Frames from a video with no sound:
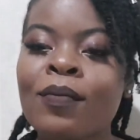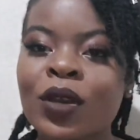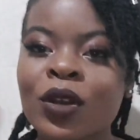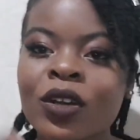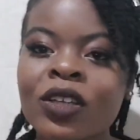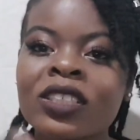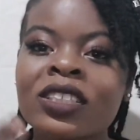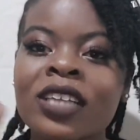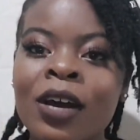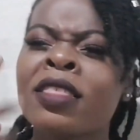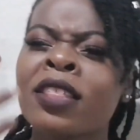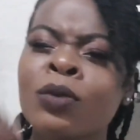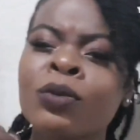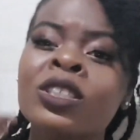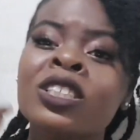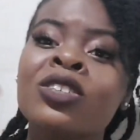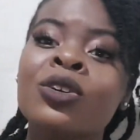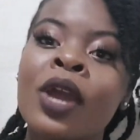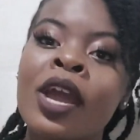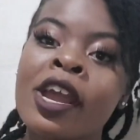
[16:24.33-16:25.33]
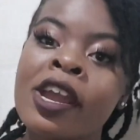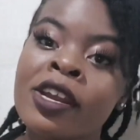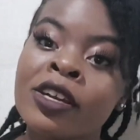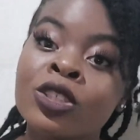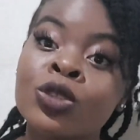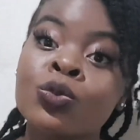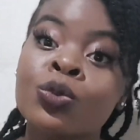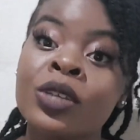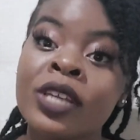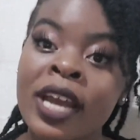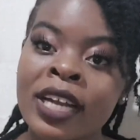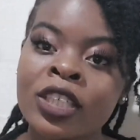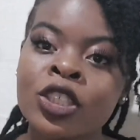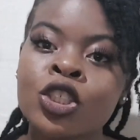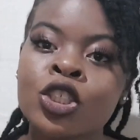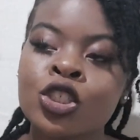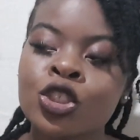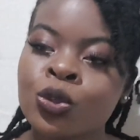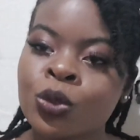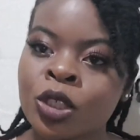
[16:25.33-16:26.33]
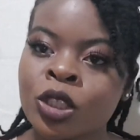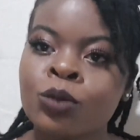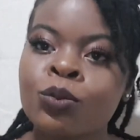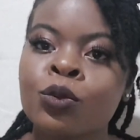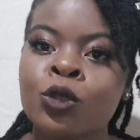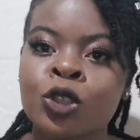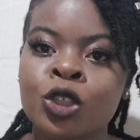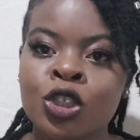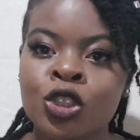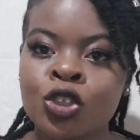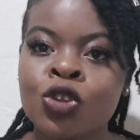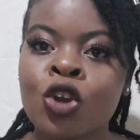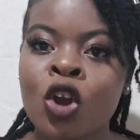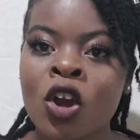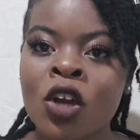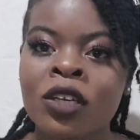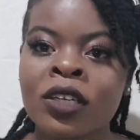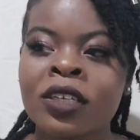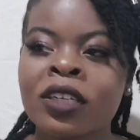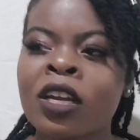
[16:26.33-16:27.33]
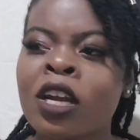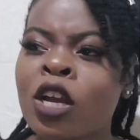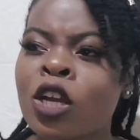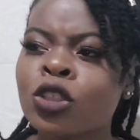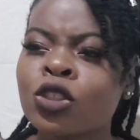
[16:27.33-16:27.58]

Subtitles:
Because that was your hair's reaction to exposure to cotton.